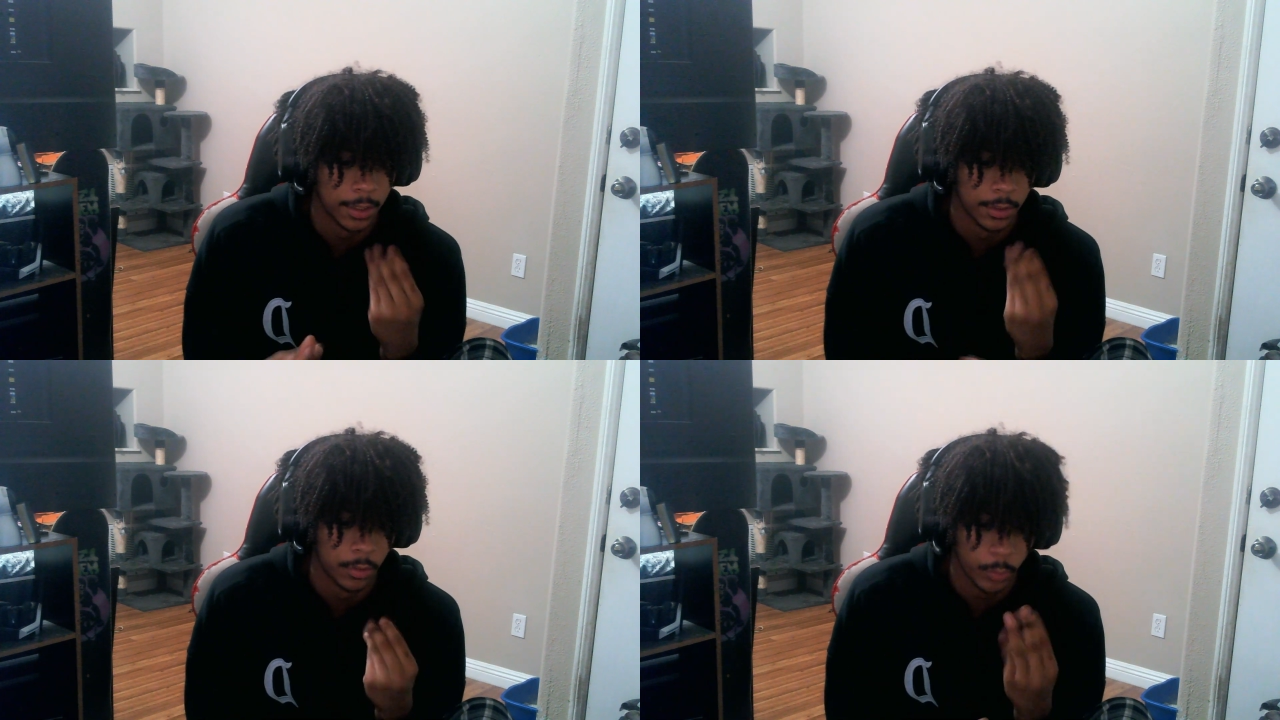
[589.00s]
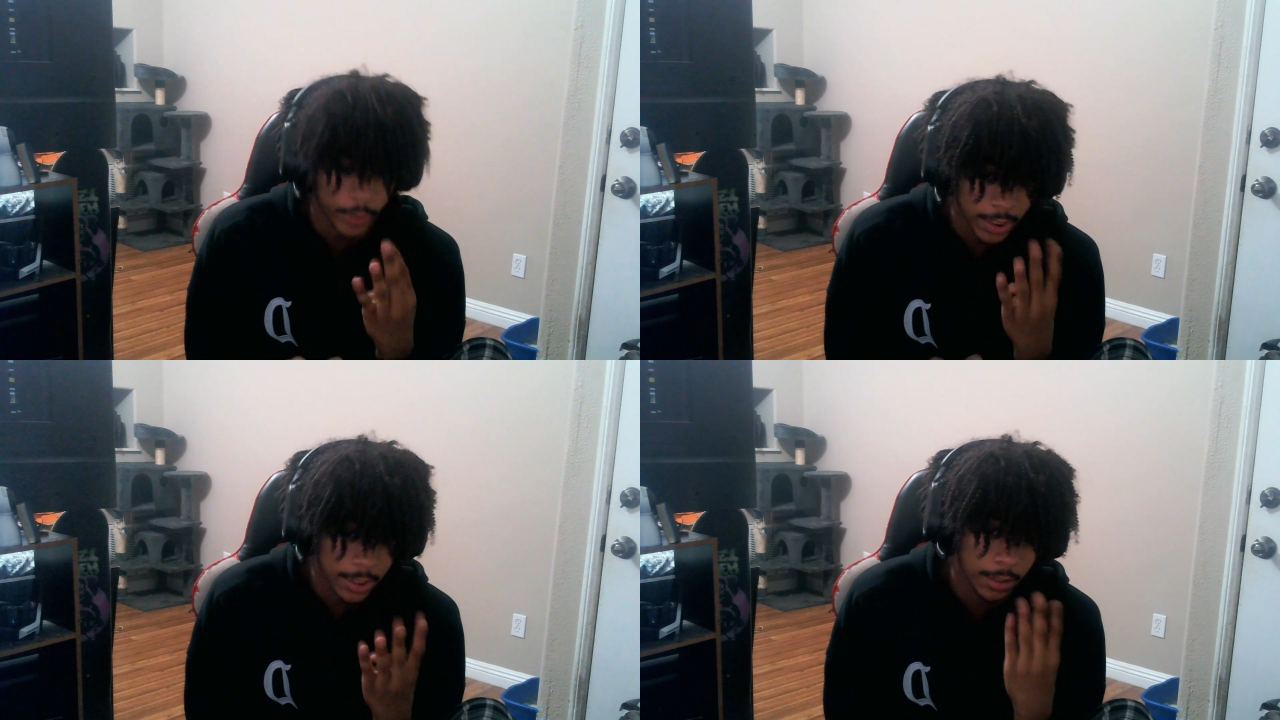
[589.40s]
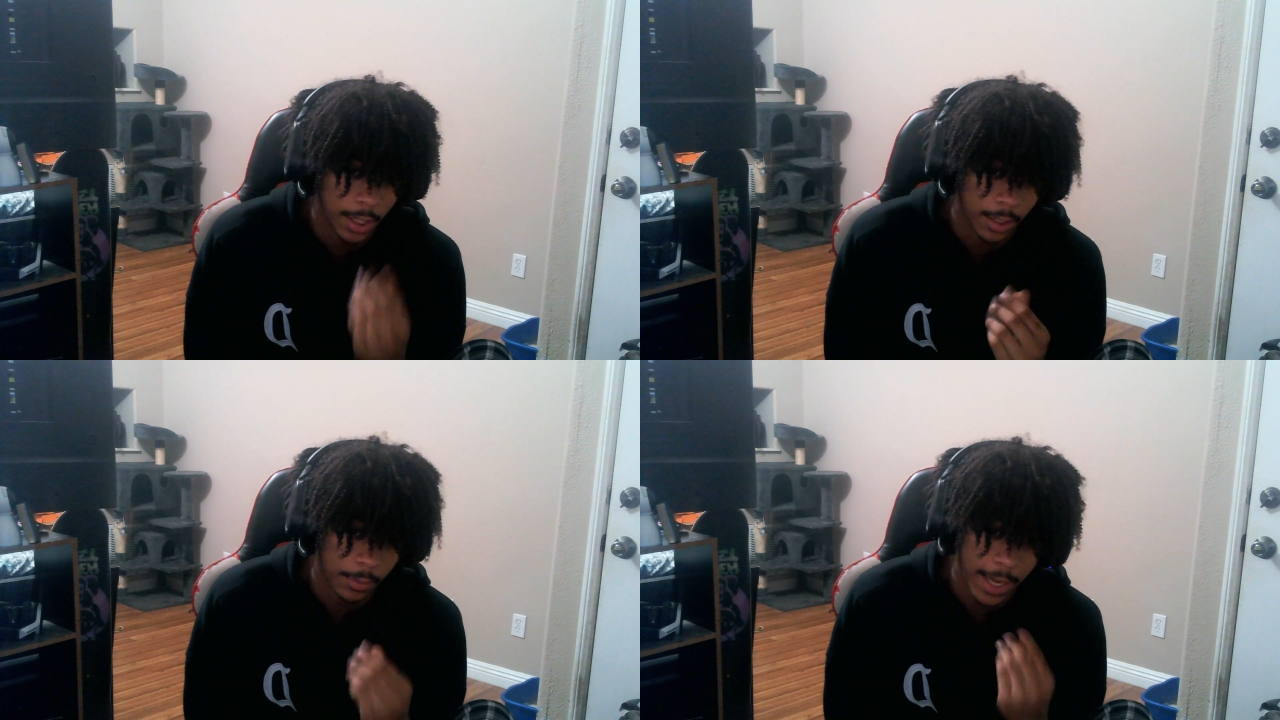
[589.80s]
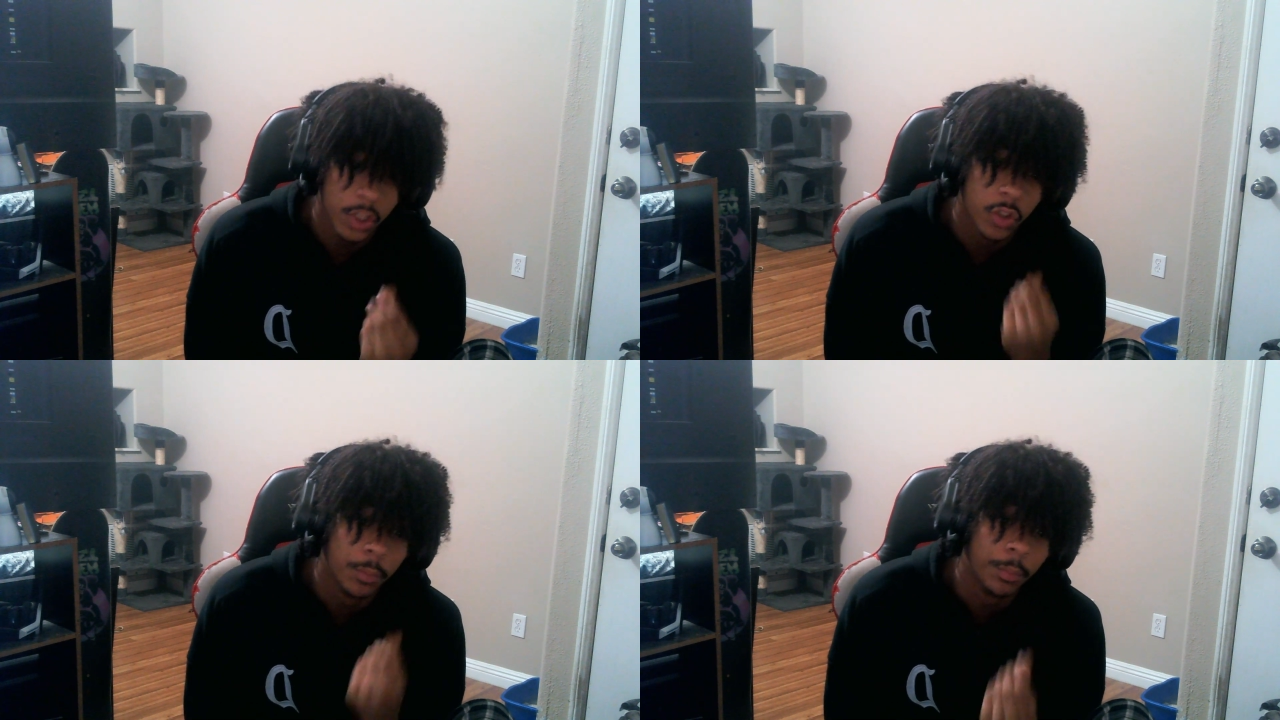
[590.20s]
weed, like
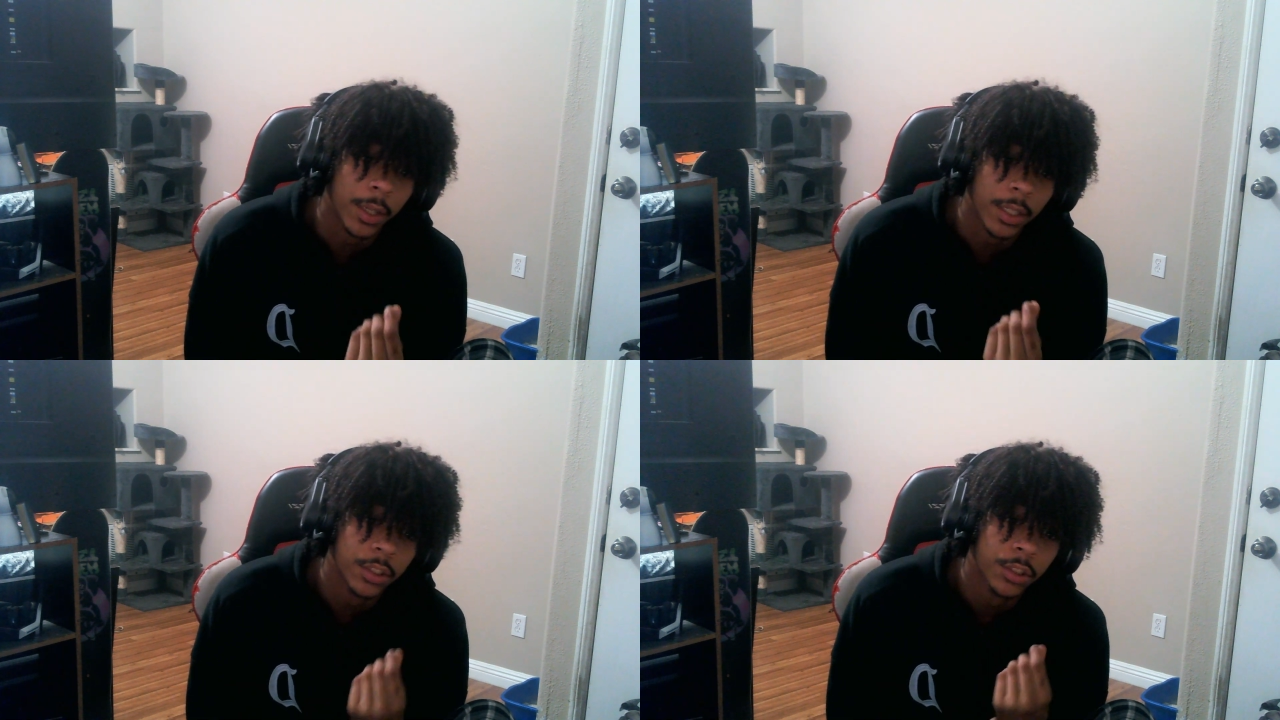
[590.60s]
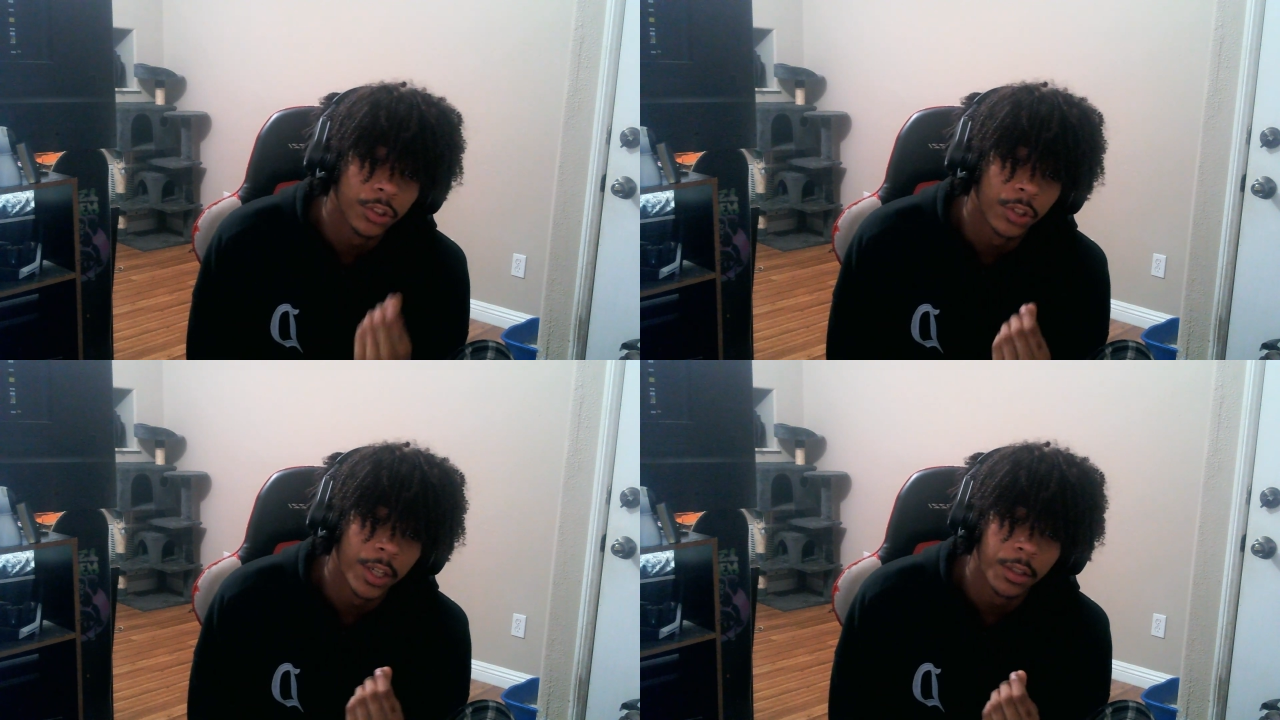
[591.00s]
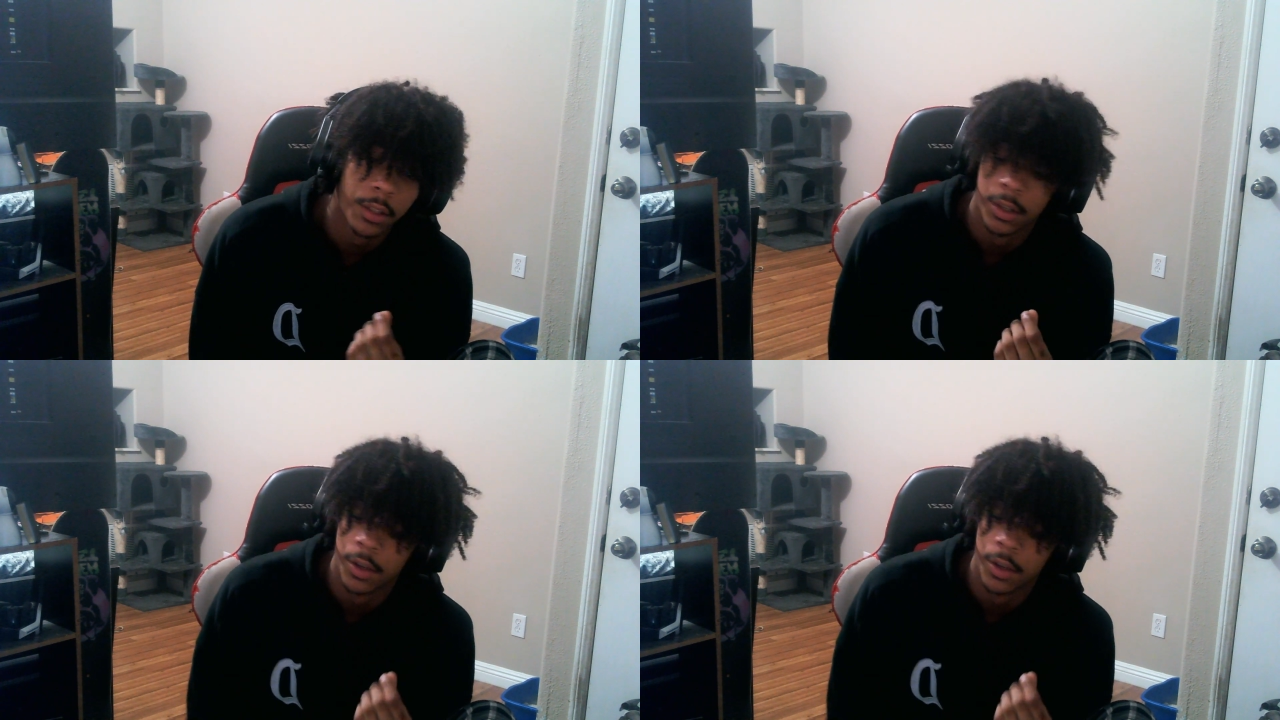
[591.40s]
actual bud strain.